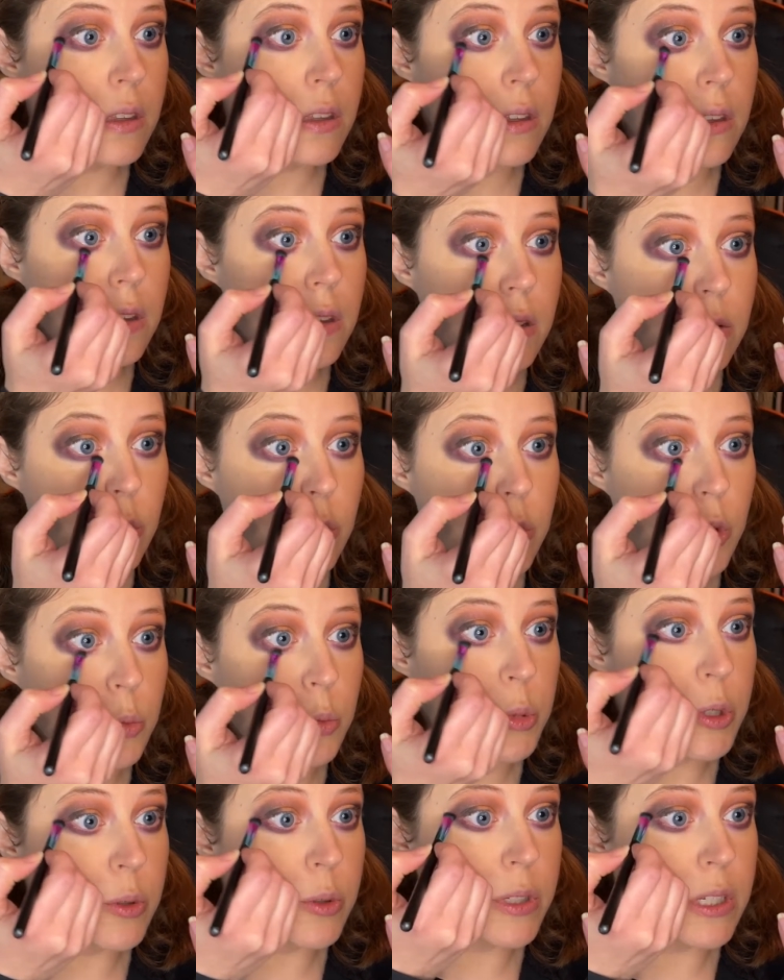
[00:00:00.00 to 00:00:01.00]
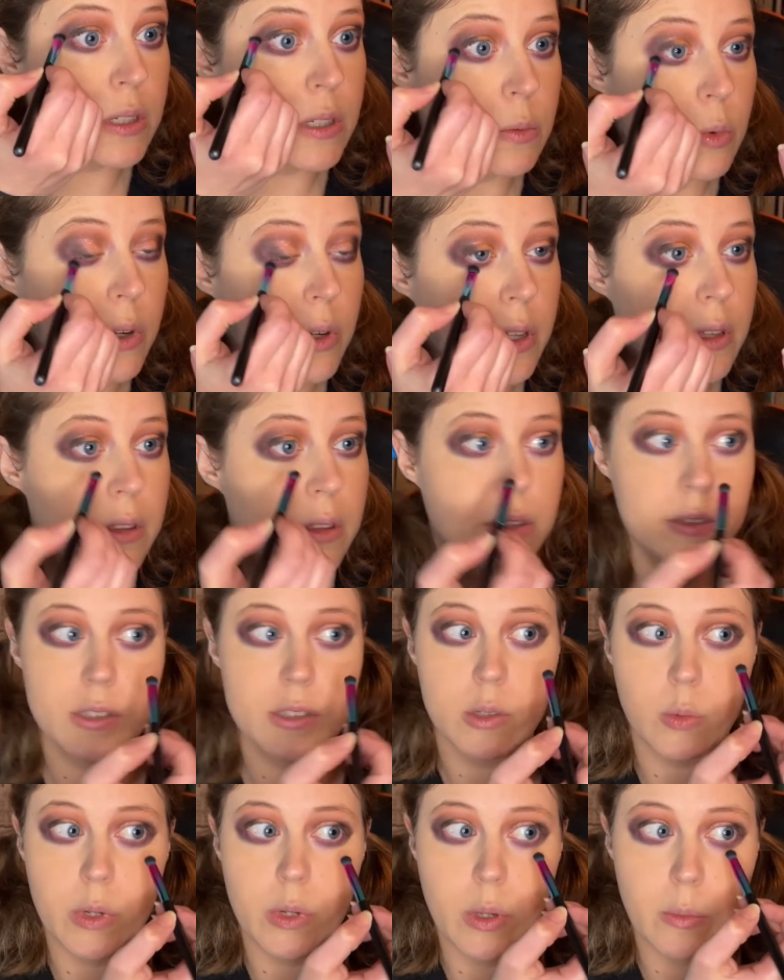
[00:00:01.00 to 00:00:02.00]
ULTAbeauty with
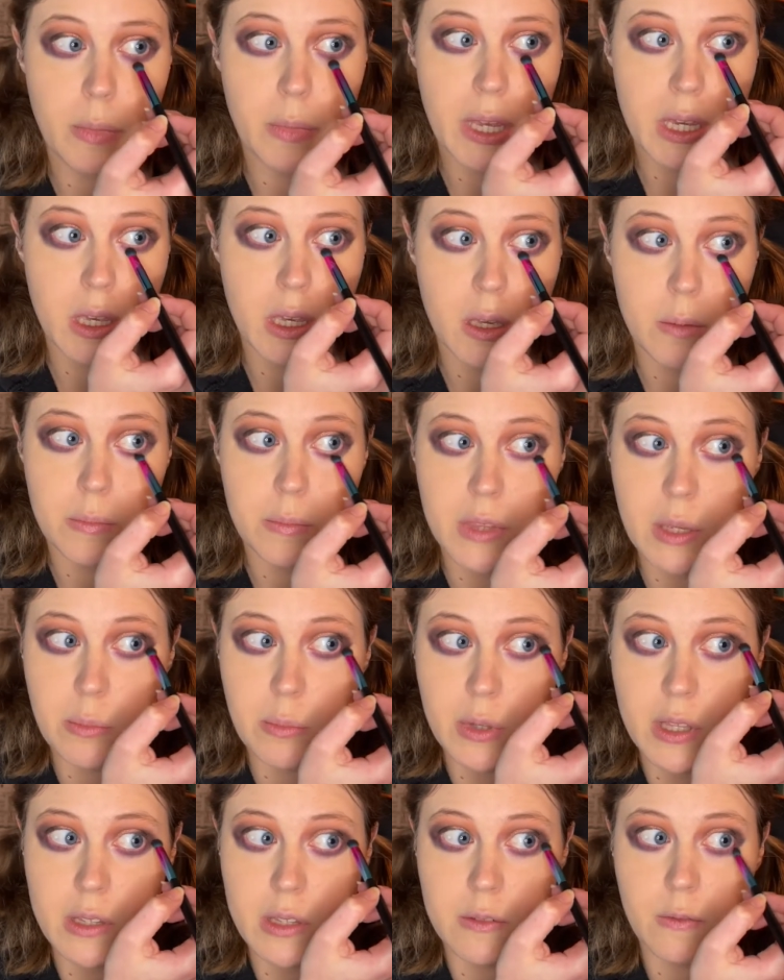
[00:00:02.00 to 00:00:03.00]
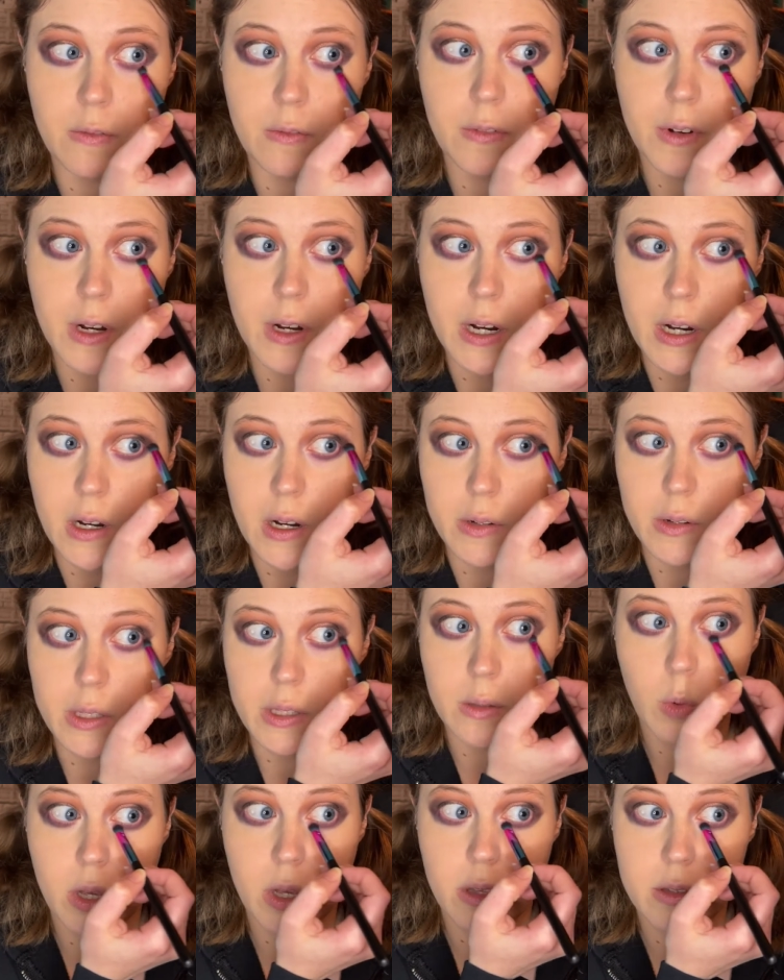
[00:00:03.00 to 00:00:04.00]
Surreal makeup. They blend very
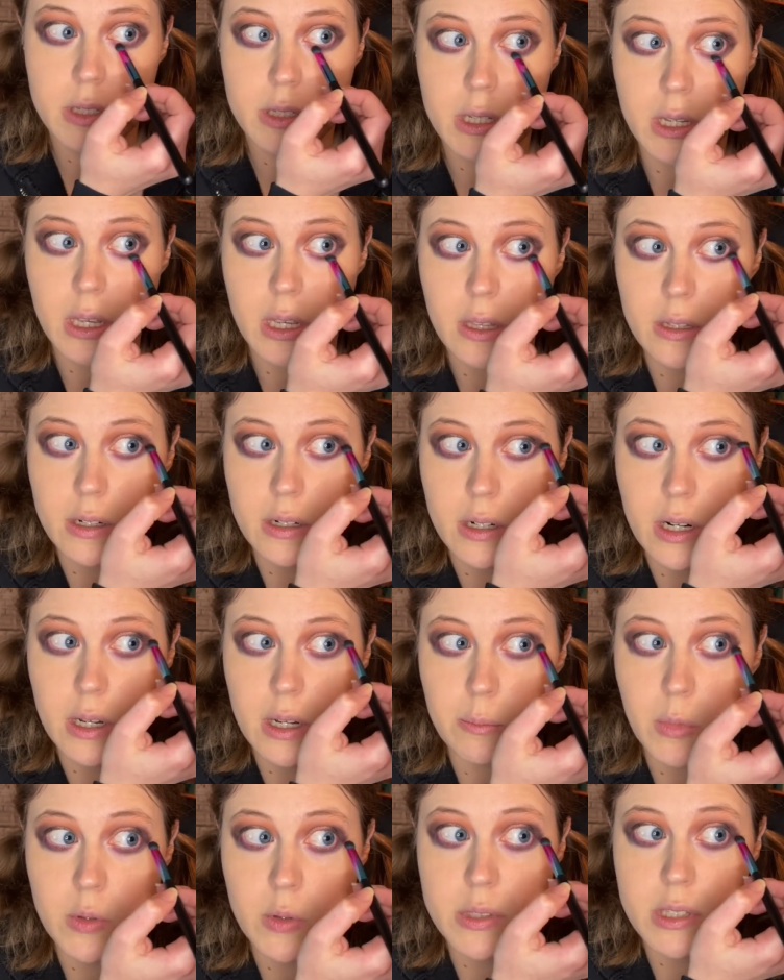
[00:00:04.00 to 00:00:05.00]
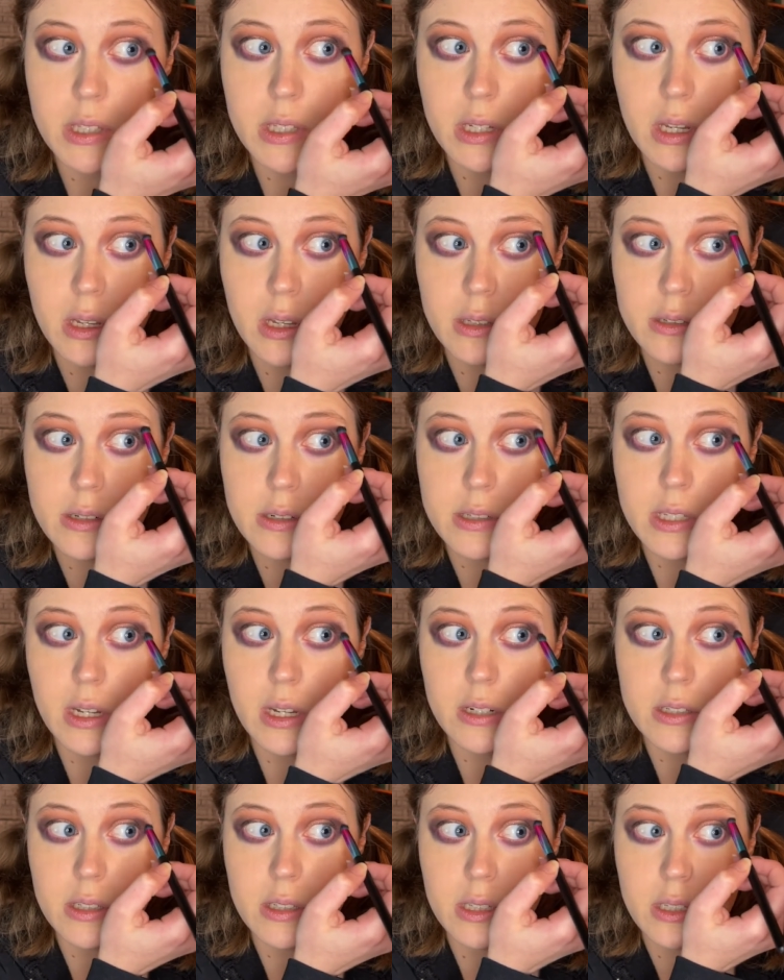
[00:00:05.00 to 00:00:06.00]
well together, and most of the colors
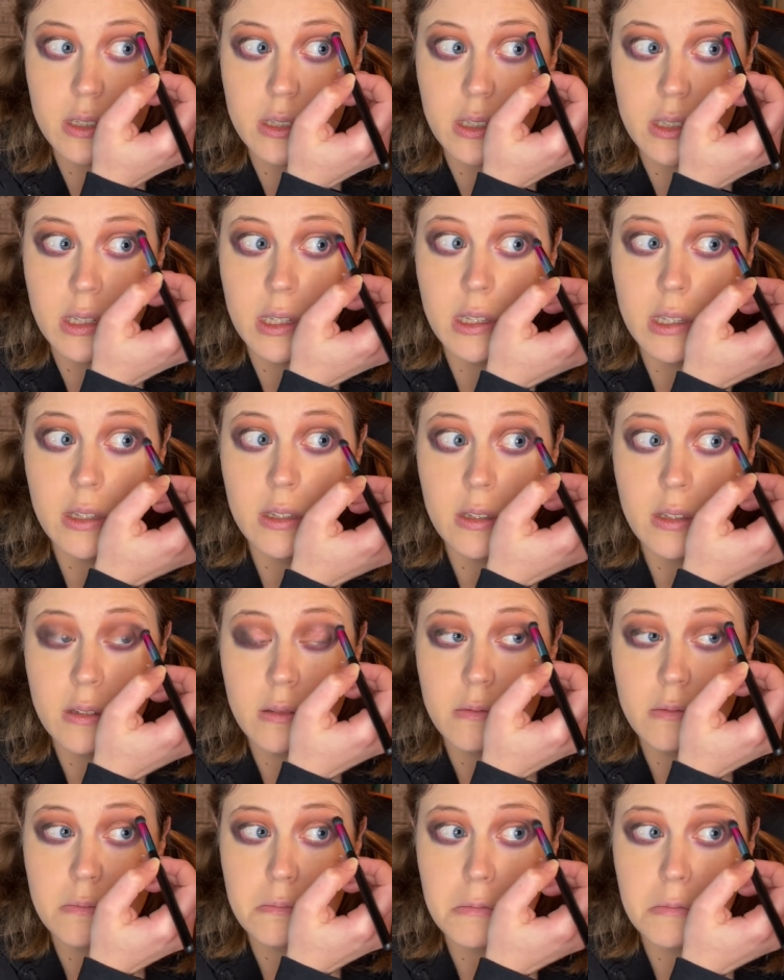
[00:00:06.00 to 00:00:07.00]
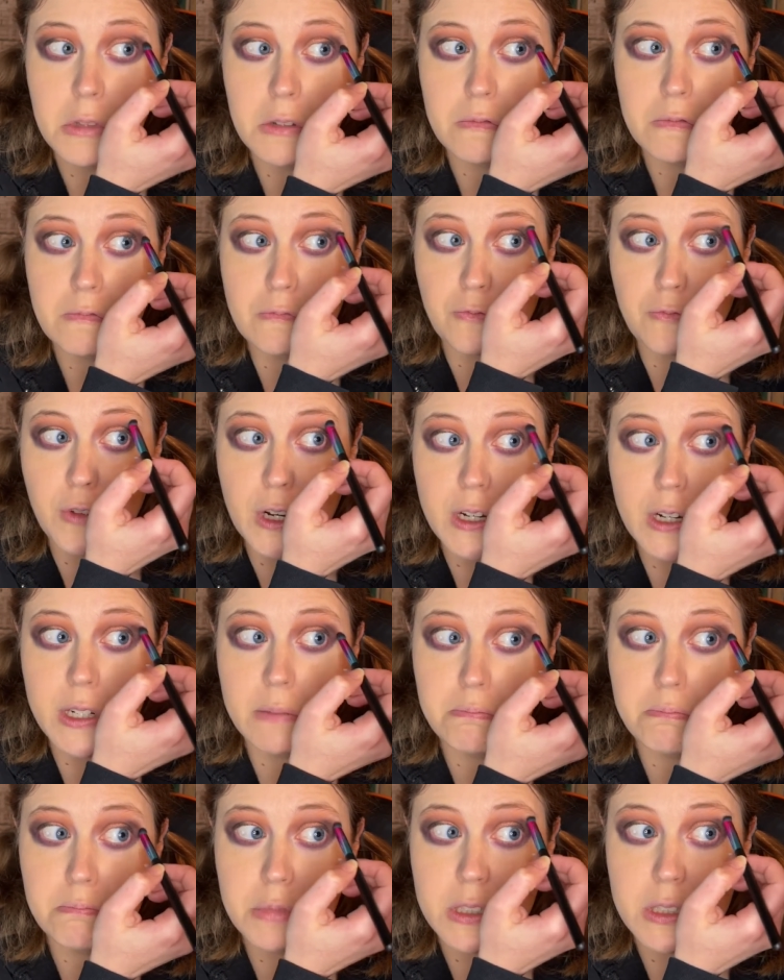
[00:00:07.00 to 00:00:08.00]
actually look
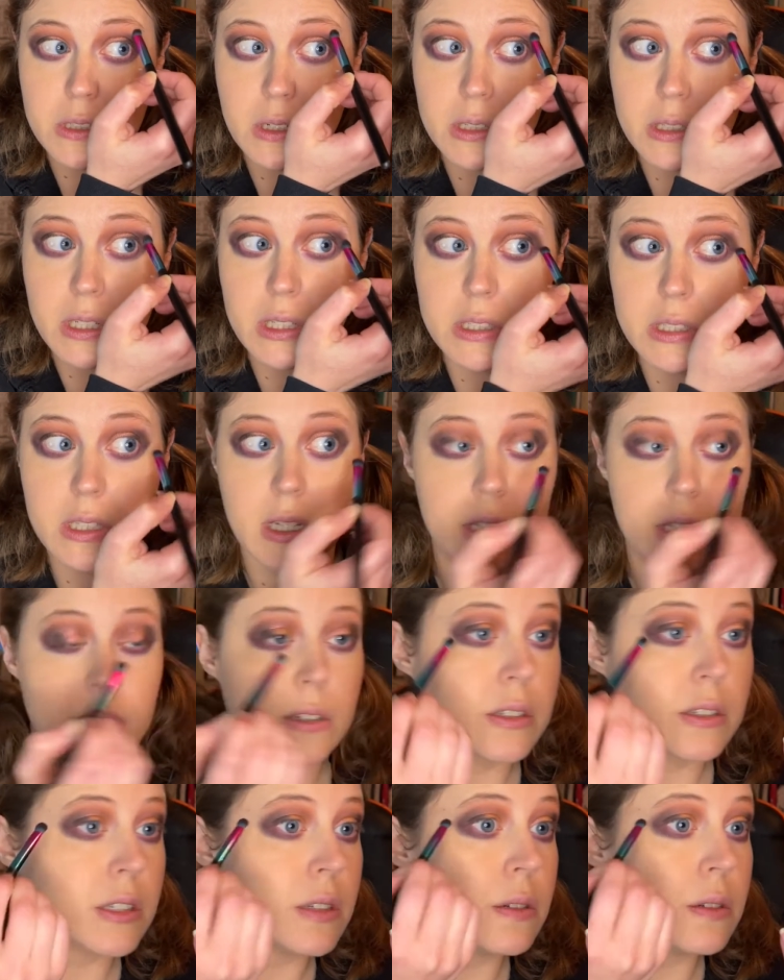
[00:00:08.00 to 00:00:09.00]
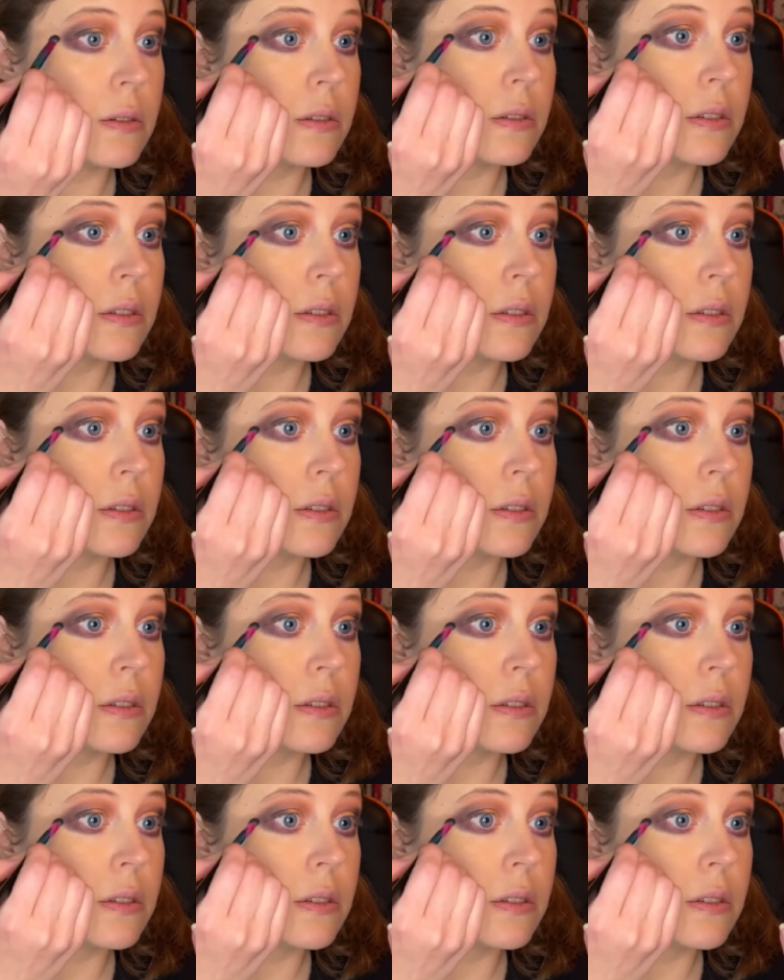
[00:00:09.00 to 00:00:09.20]
very stunning together too.